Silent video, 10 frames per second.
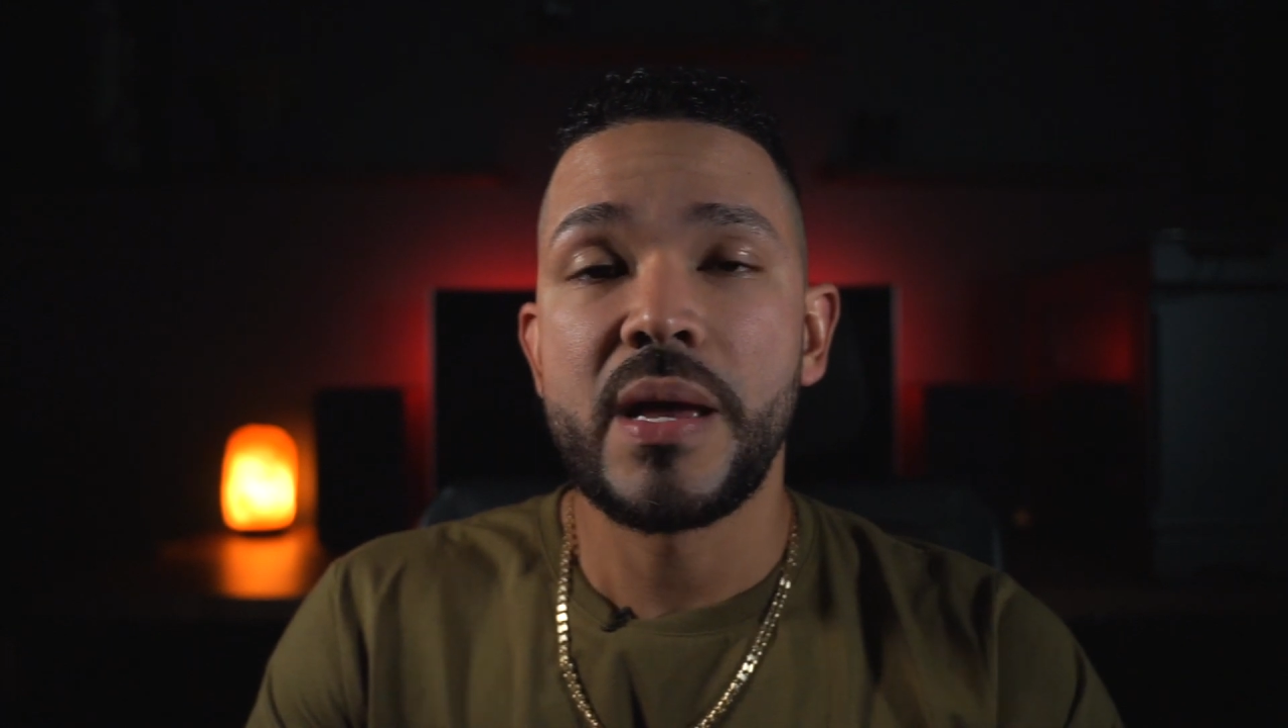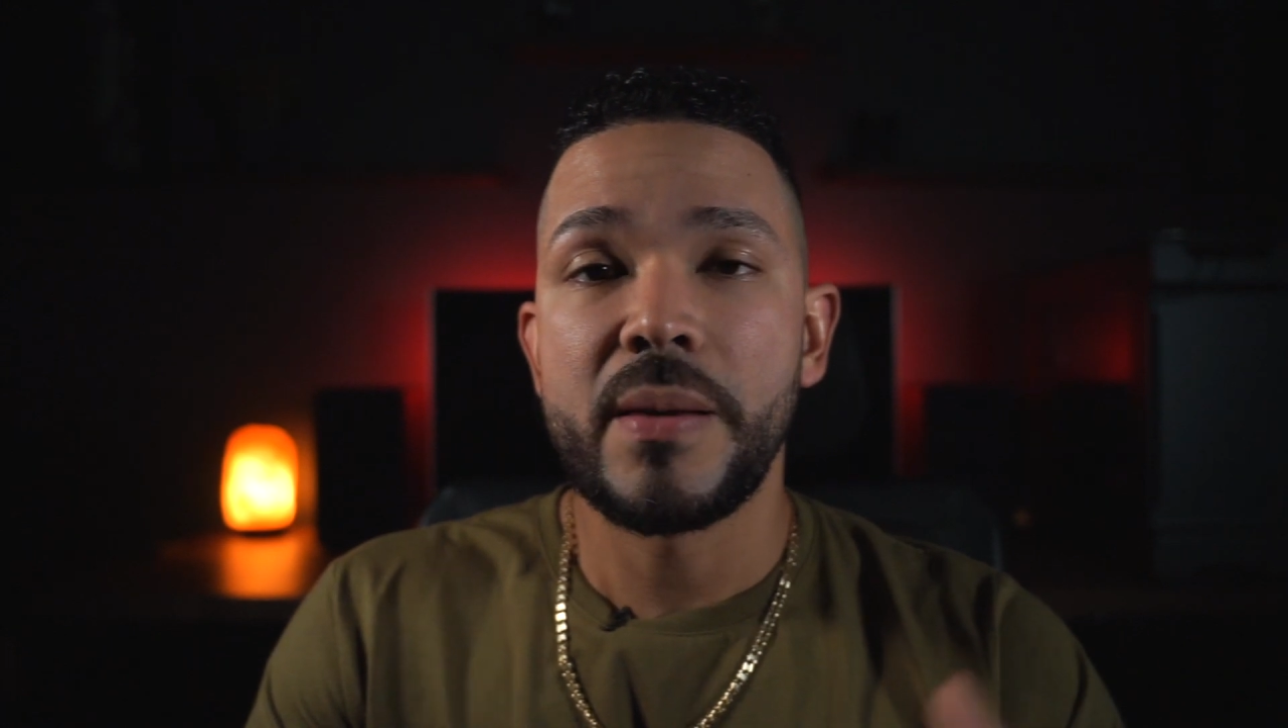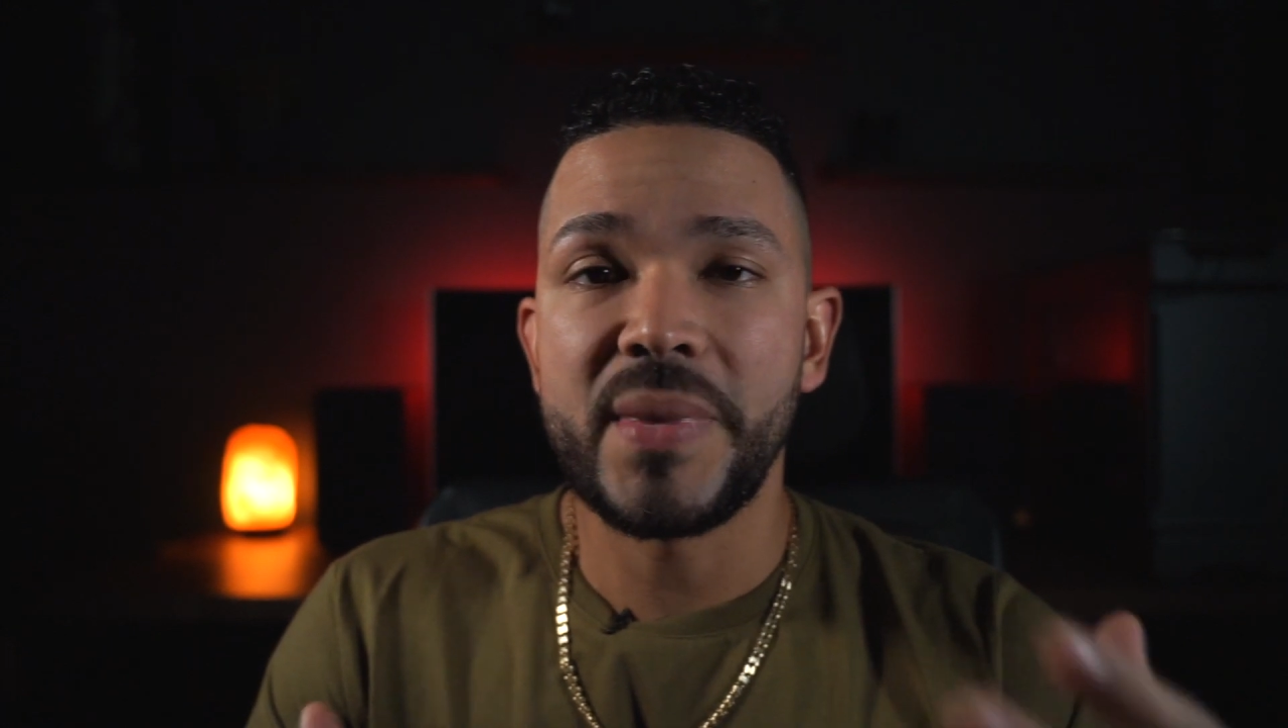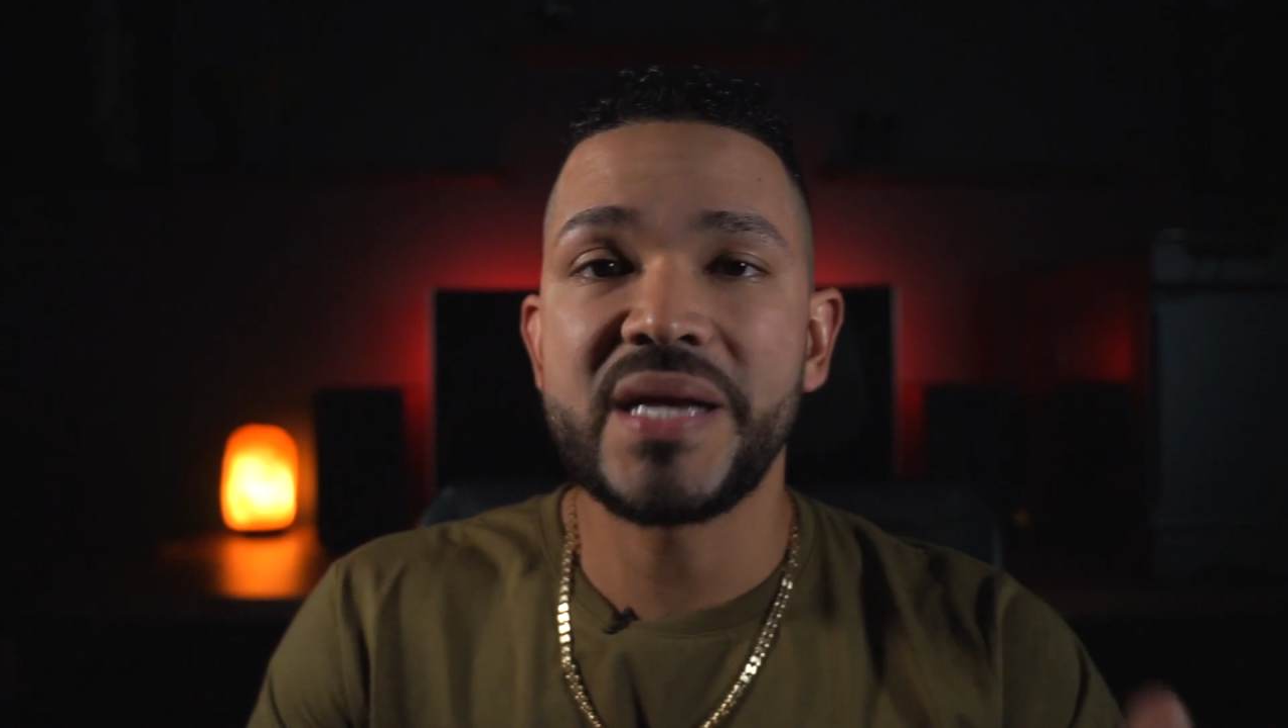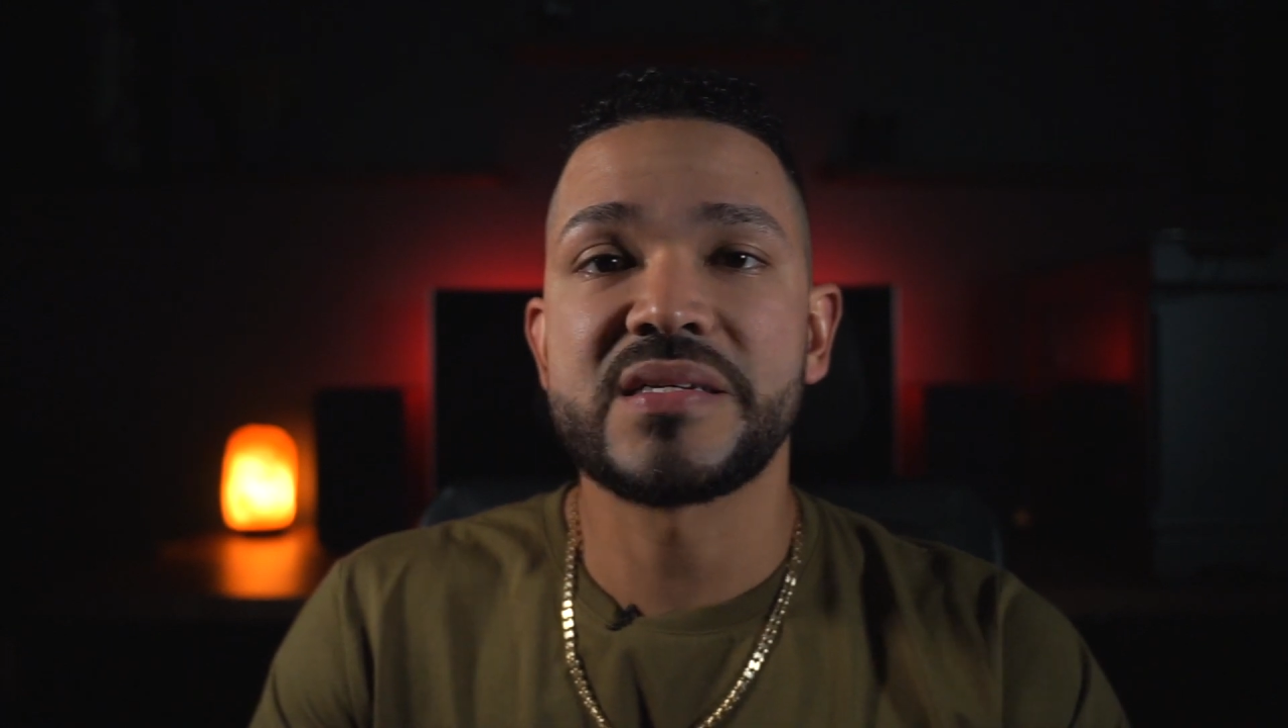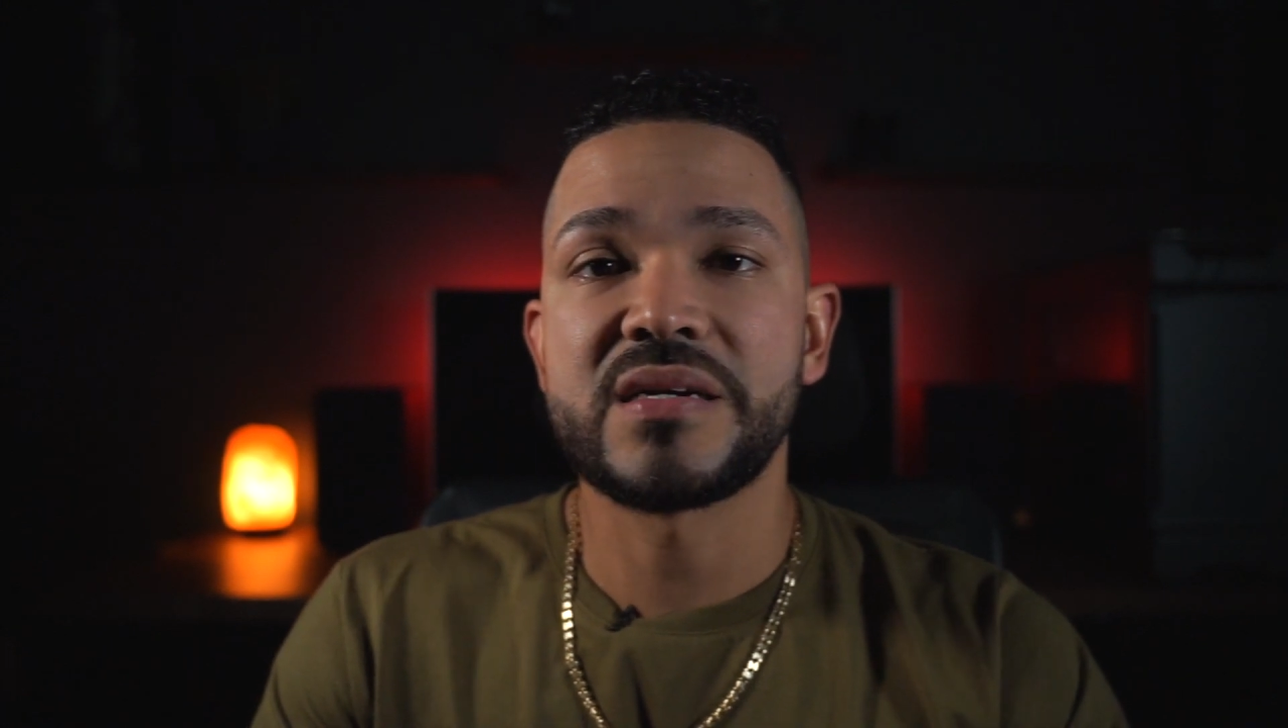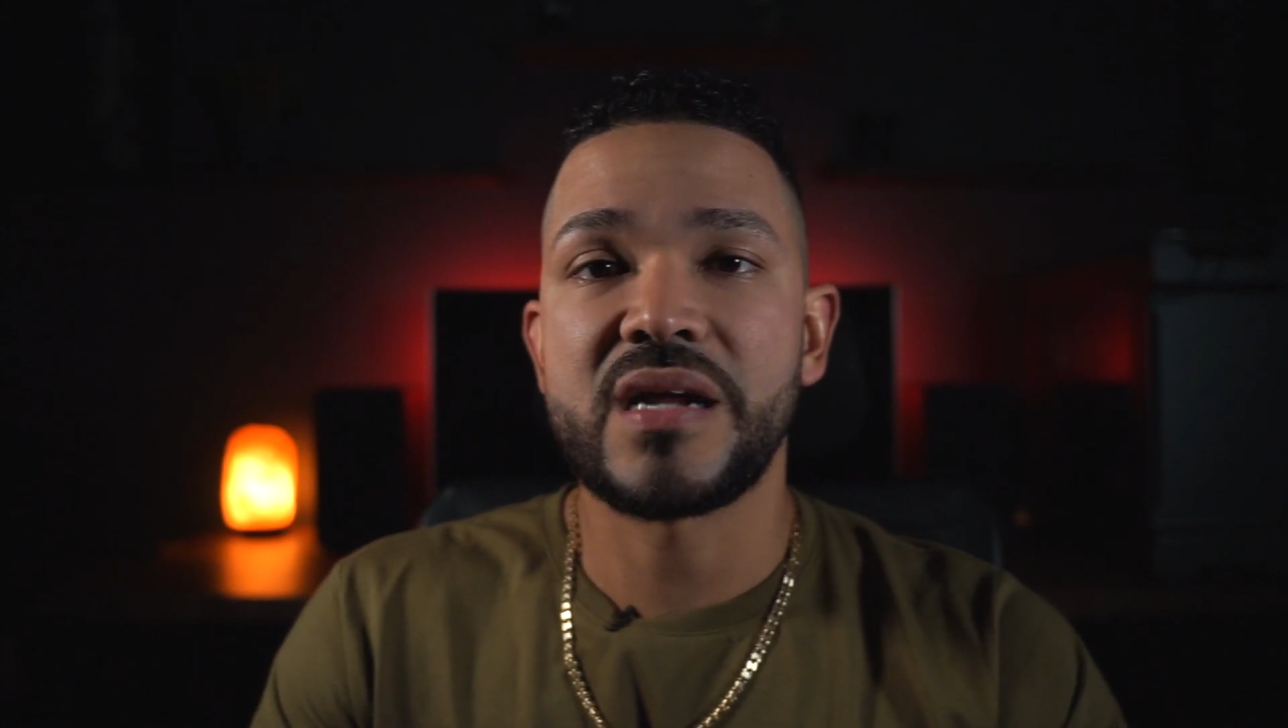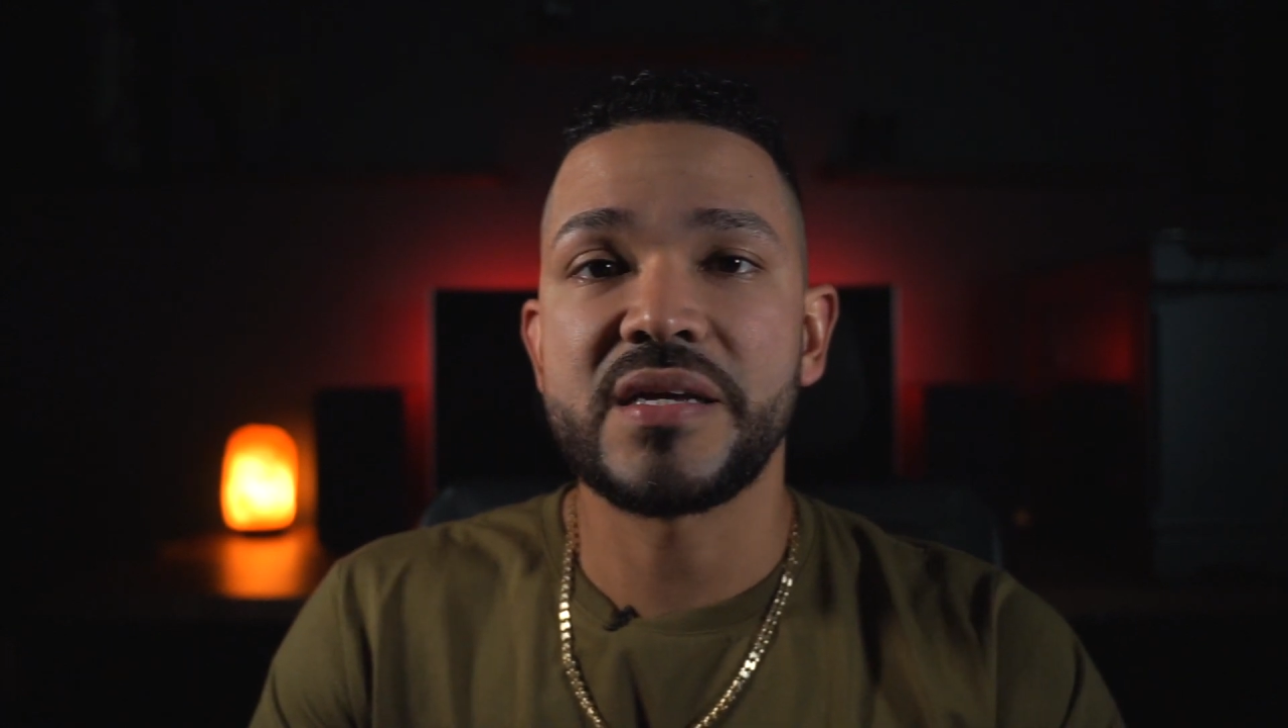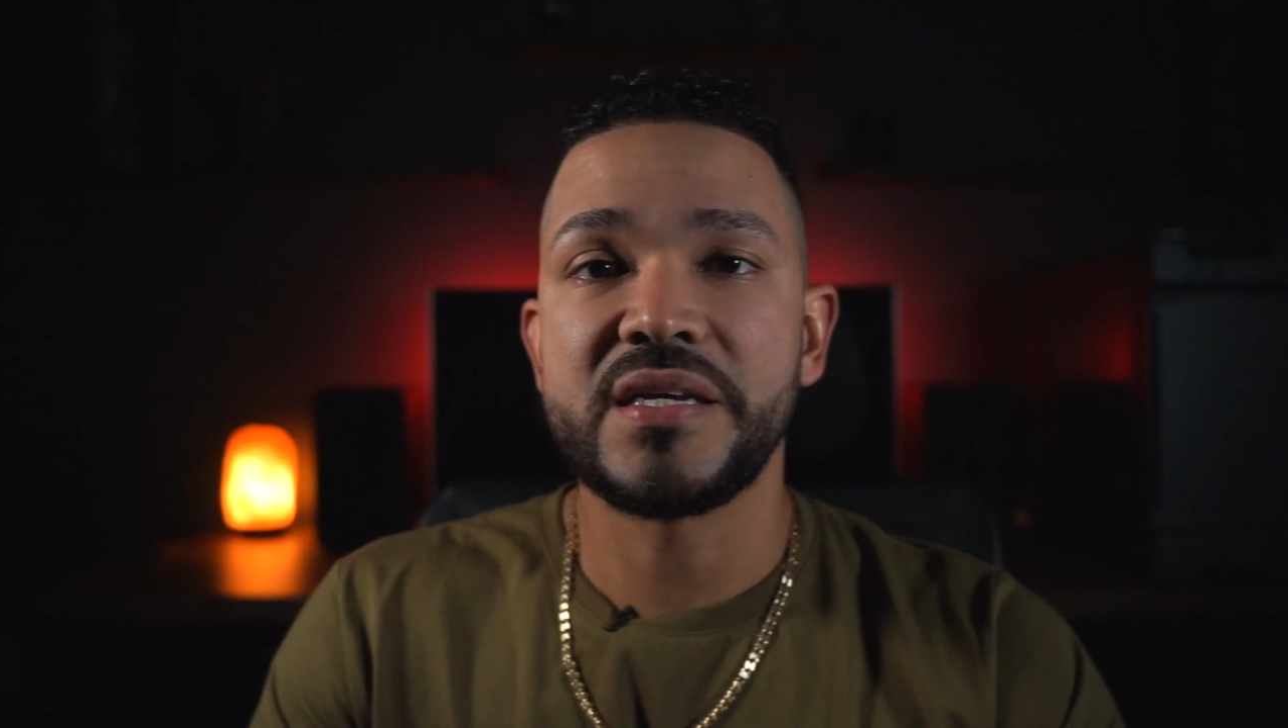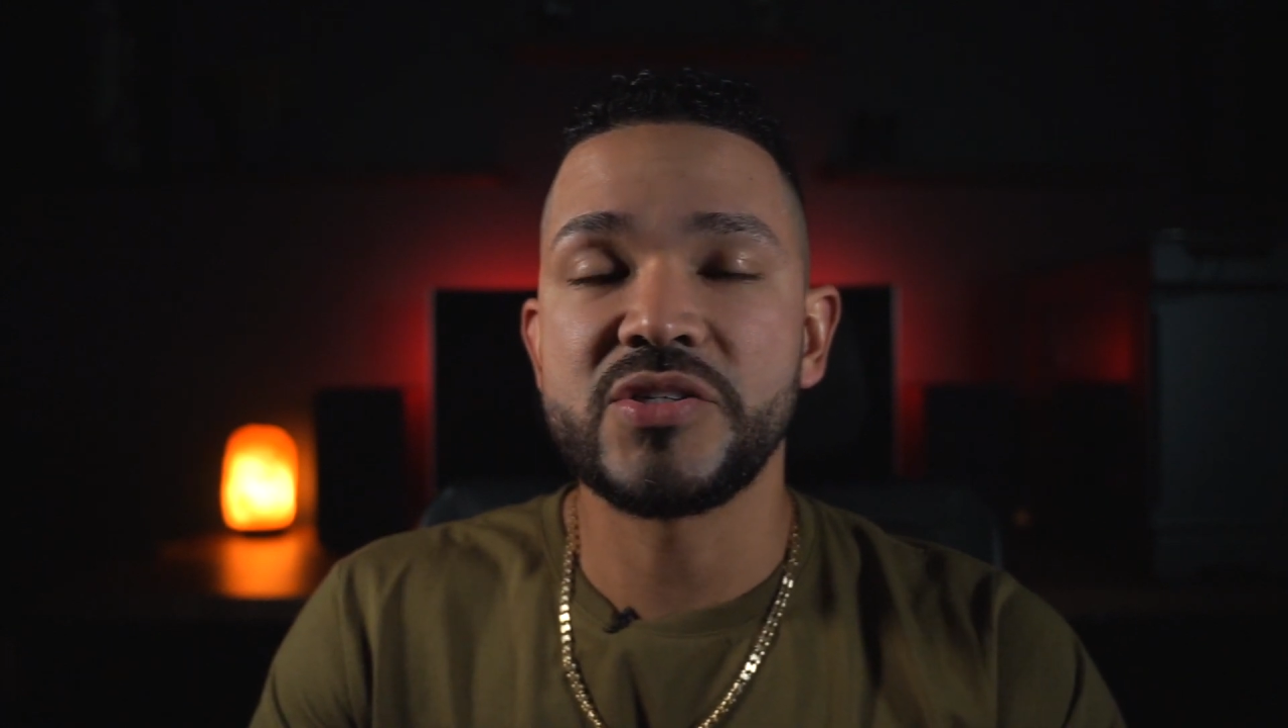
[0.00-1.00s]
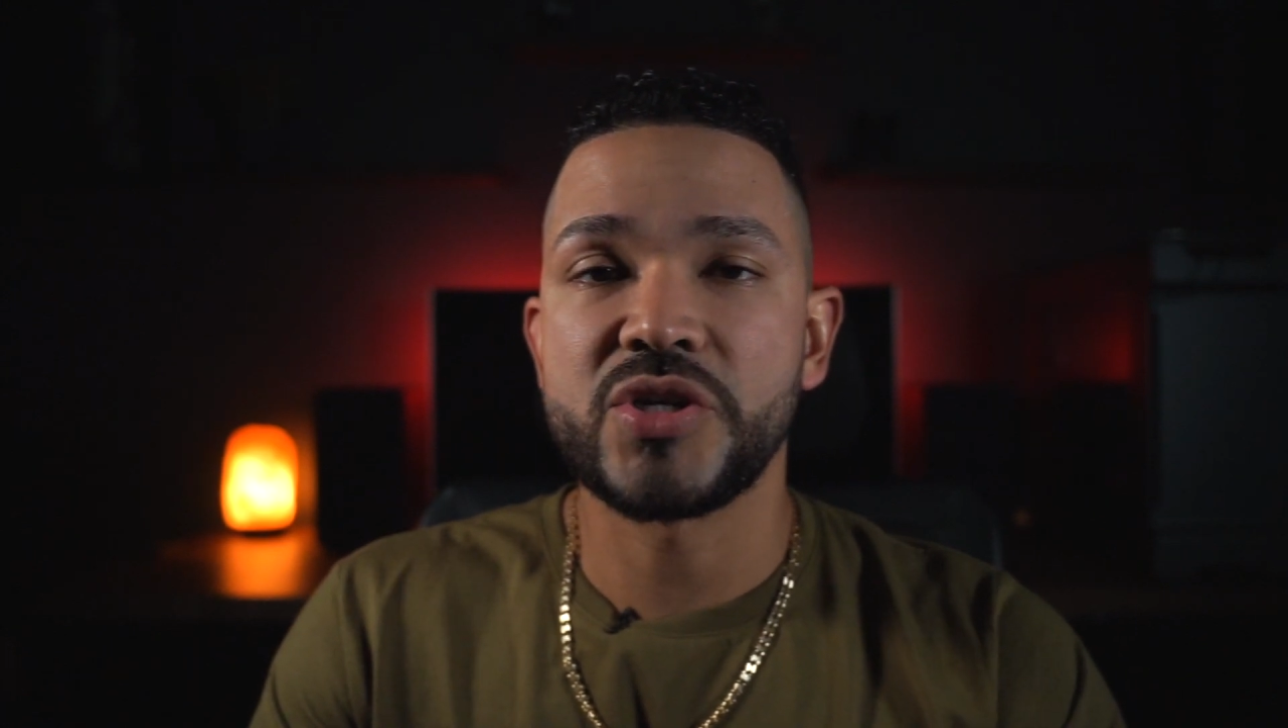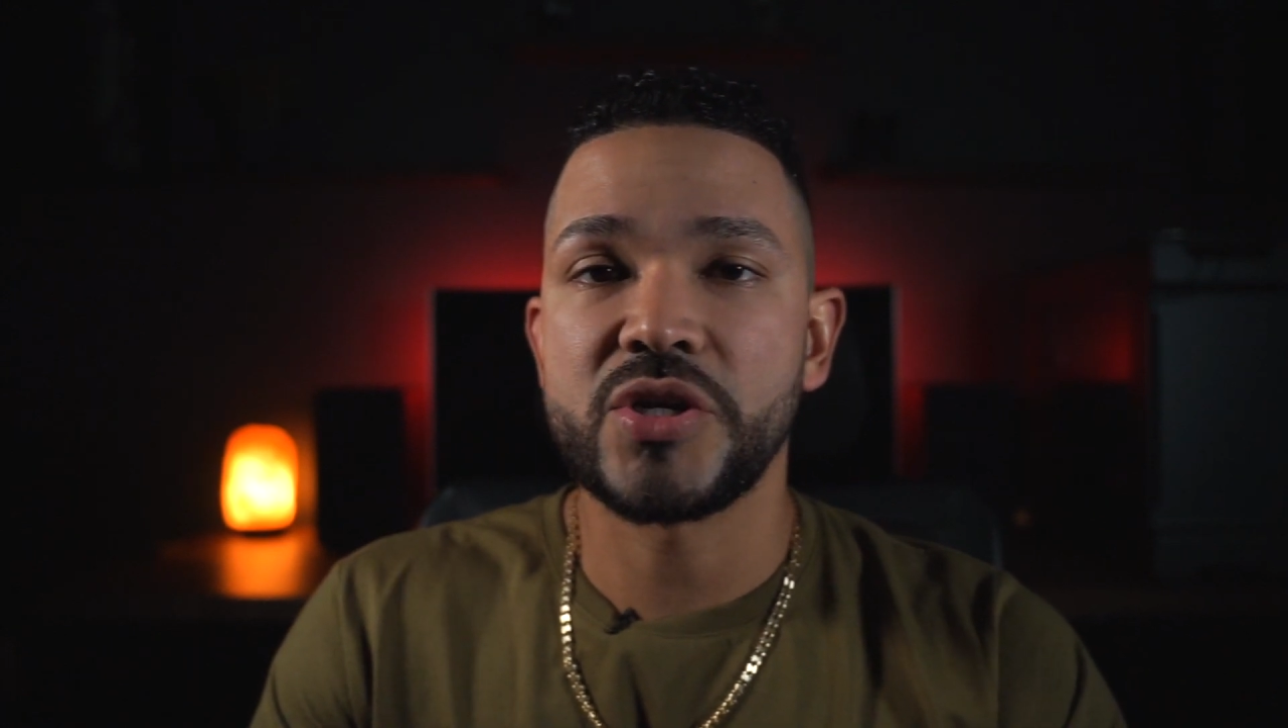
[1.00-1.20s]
makes it a lot easier.